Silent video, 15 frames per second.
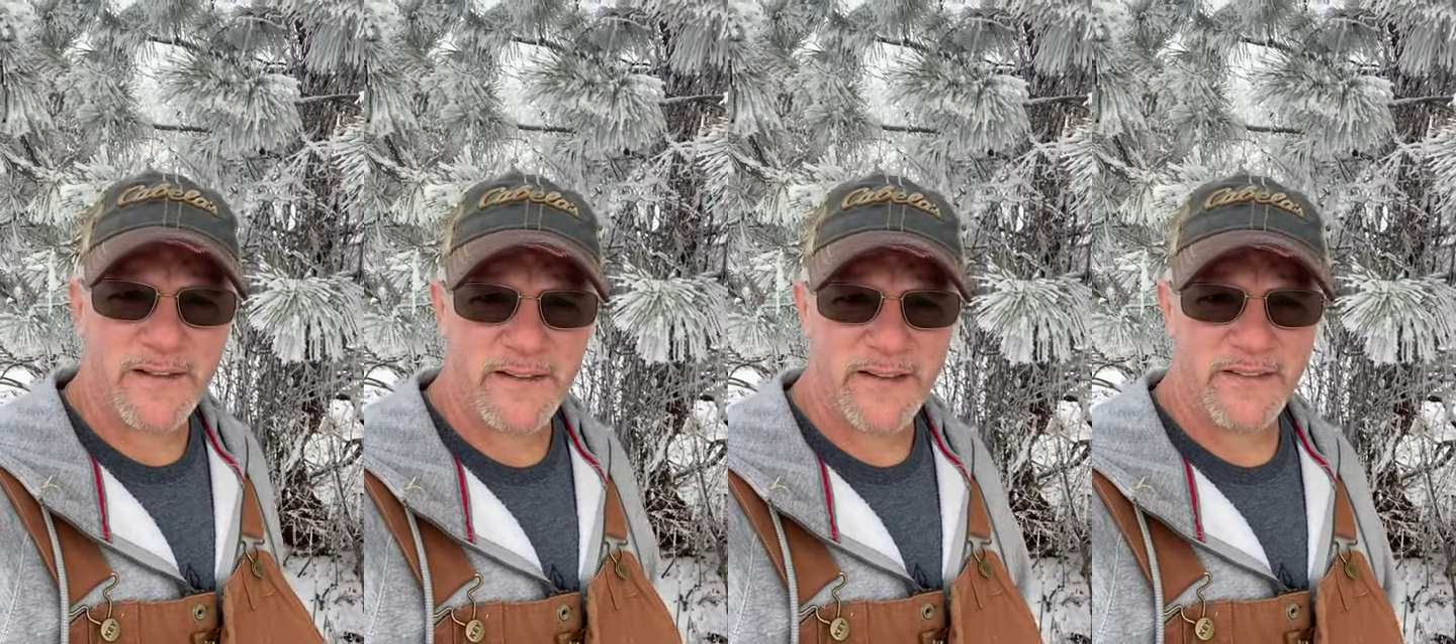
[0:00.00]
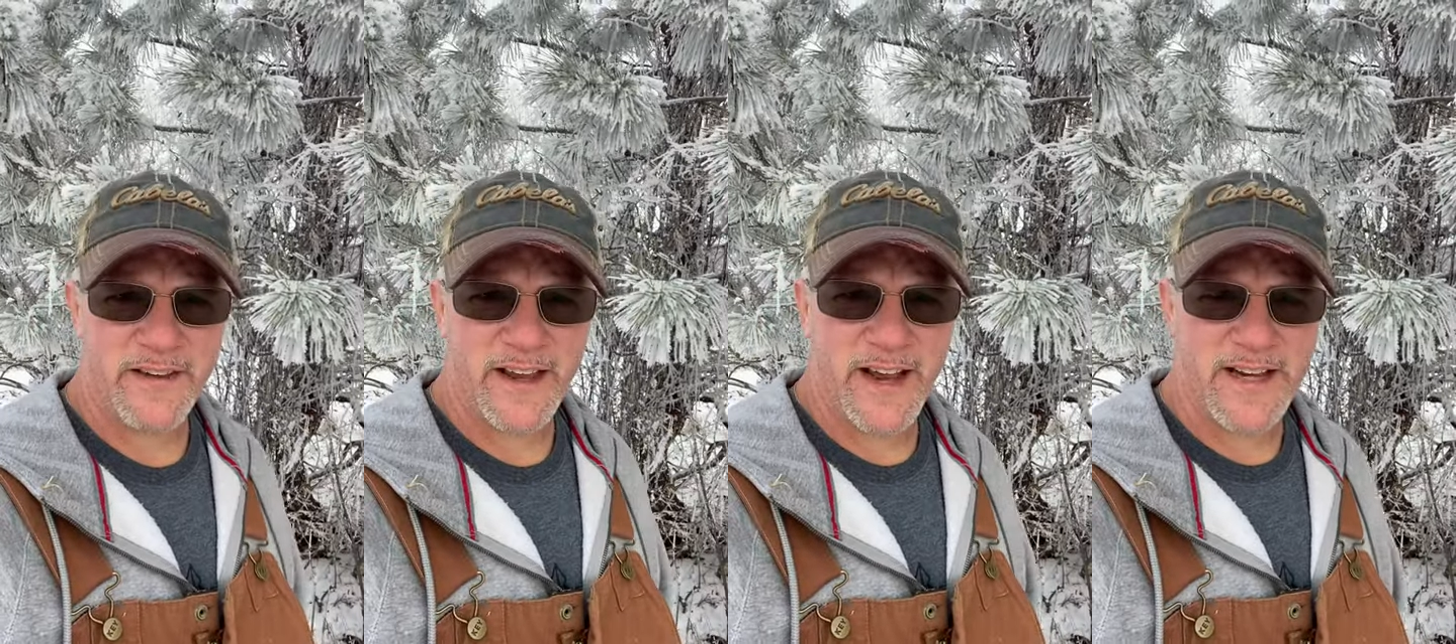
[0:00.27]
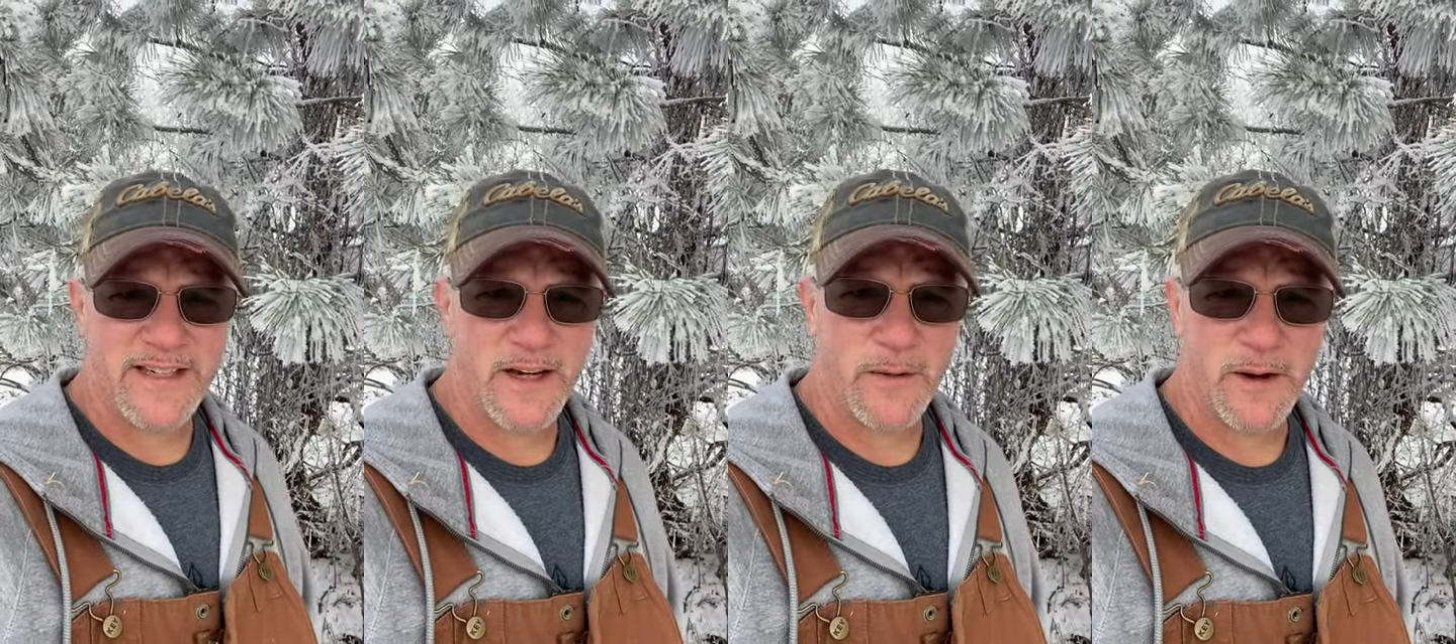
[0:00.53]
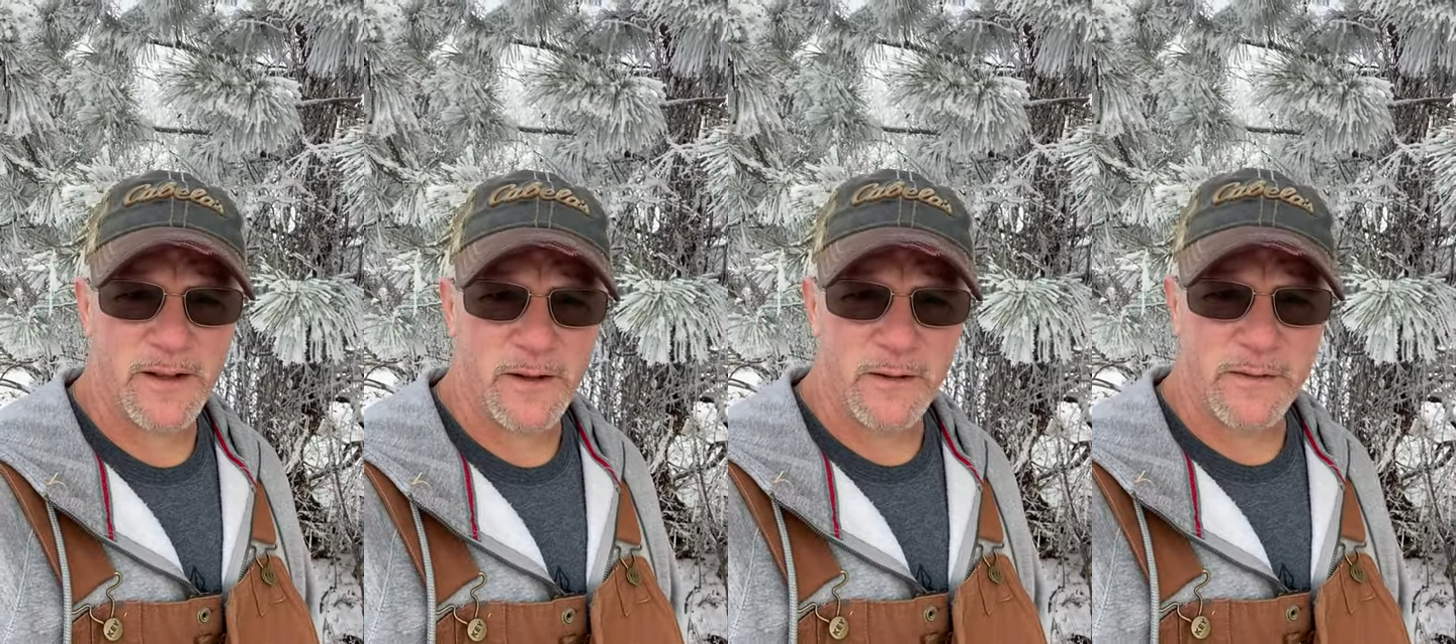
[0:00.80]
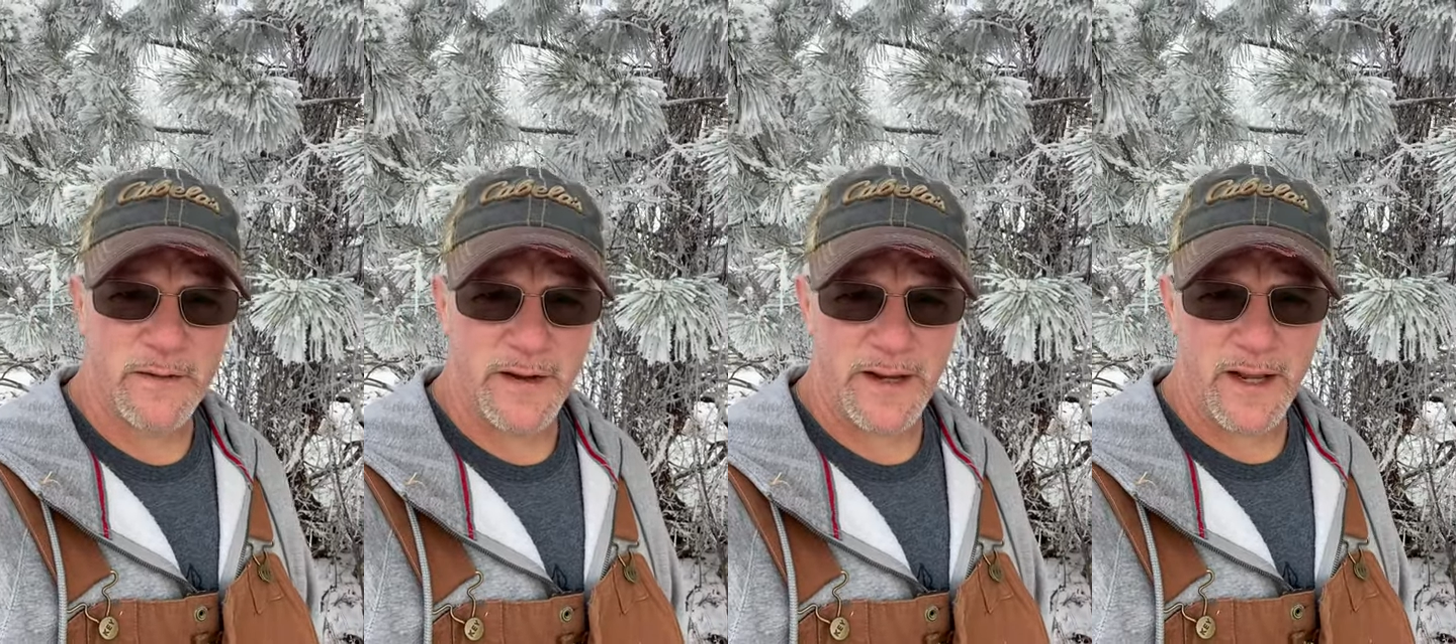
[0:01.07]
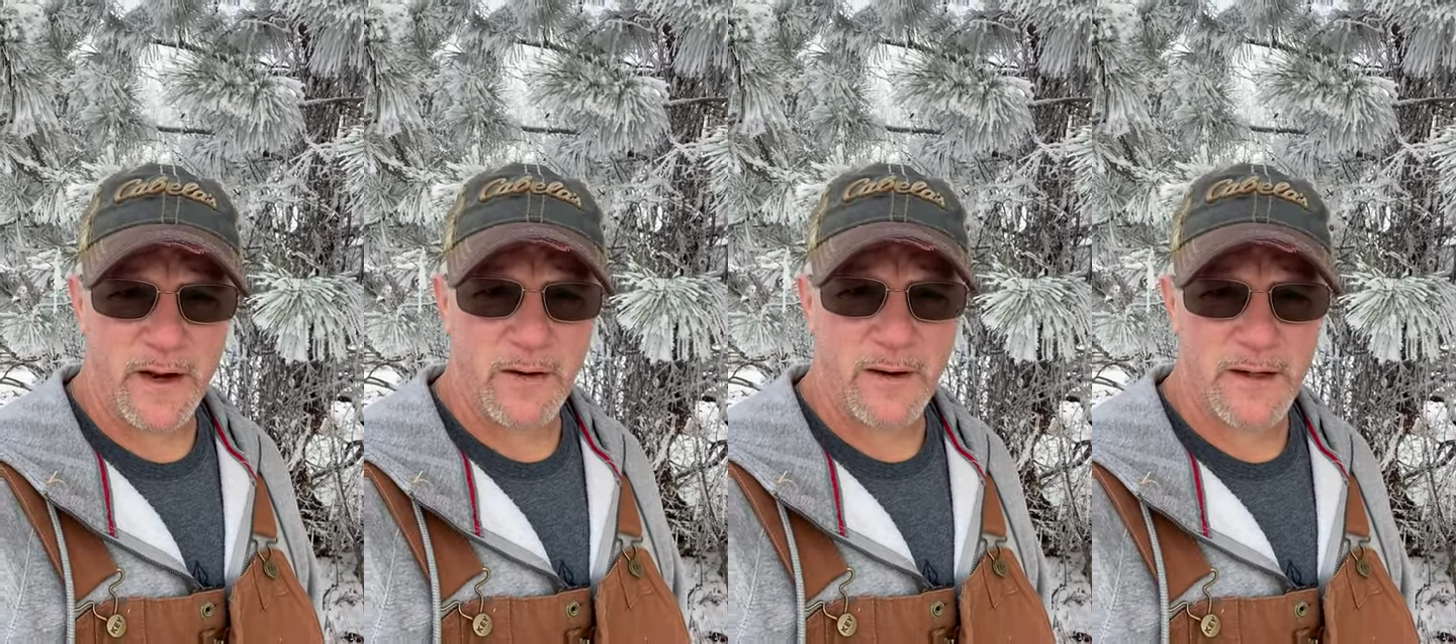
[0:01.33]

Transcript: give you guys a quick little video.